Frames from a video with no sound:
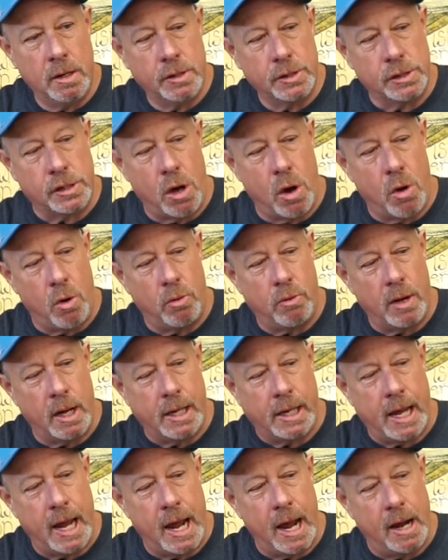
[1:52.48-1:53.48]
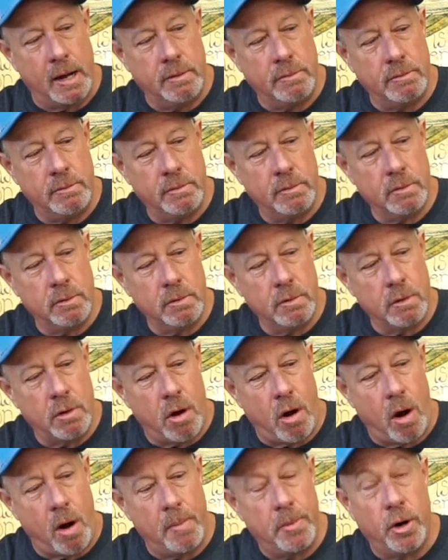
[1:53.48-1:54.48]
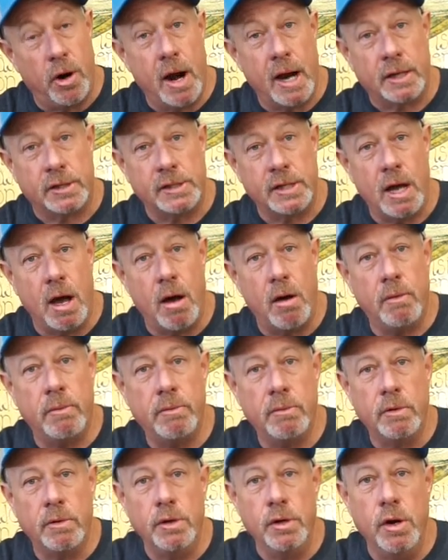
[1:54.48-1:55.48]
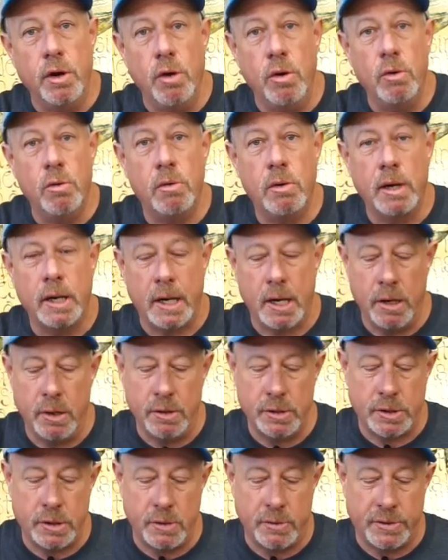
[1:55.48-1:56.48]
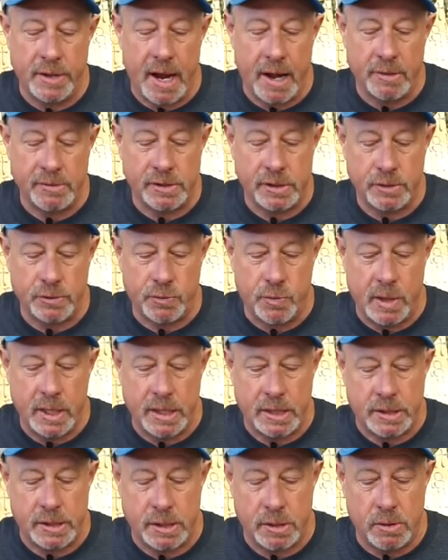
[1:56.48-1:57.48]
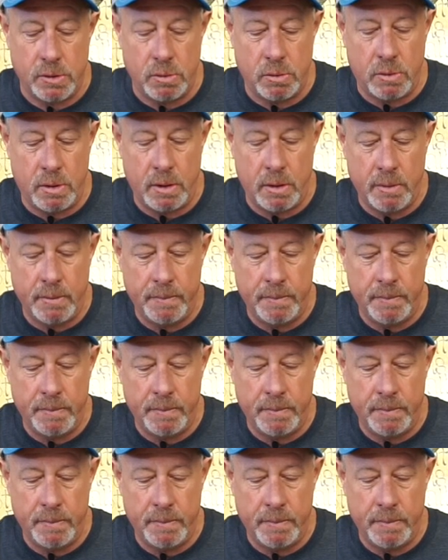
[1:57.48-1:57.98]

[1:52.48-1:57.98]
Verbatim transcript: So again, Arbor XL, new here in 2022.